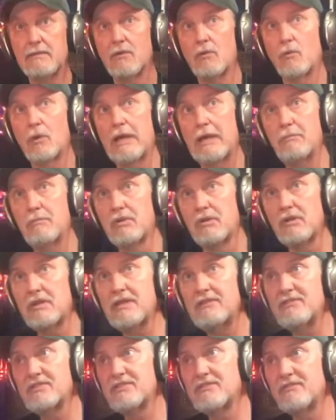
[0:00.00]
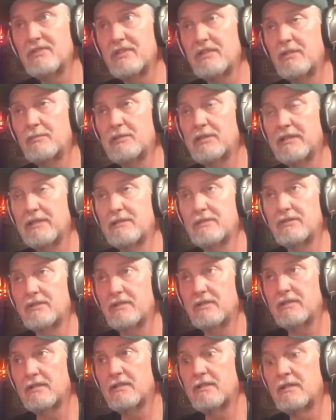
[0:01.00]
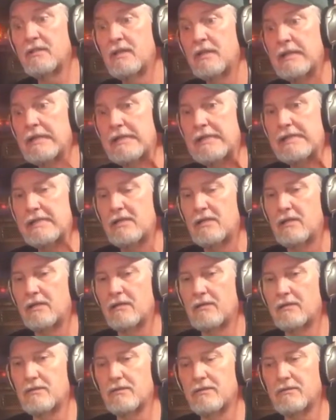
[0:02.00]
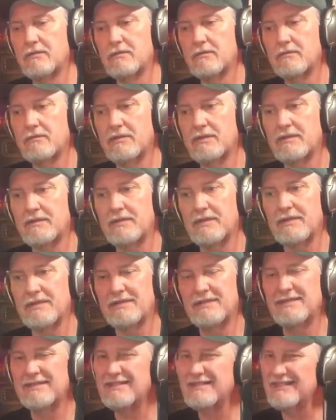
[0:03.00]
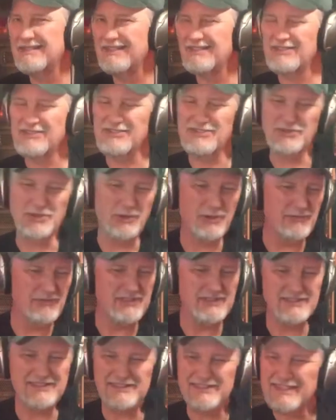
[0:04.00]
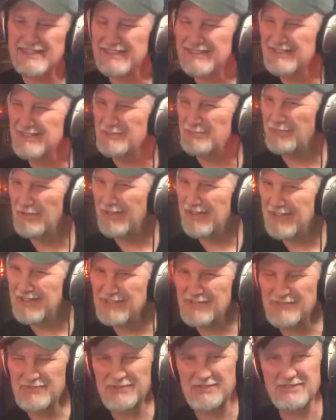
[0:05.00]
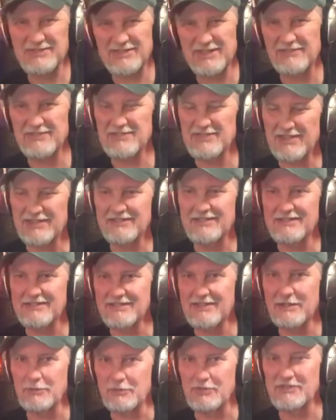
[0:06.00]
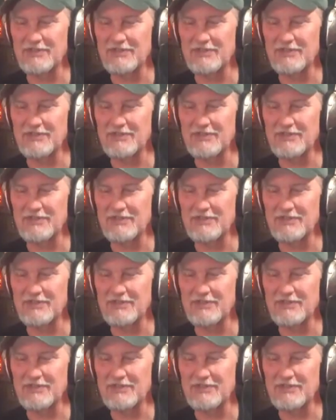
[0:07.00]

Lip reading: what I believe is available out there, although with all this COVID and things, supplies for stuff, it's hard to say what's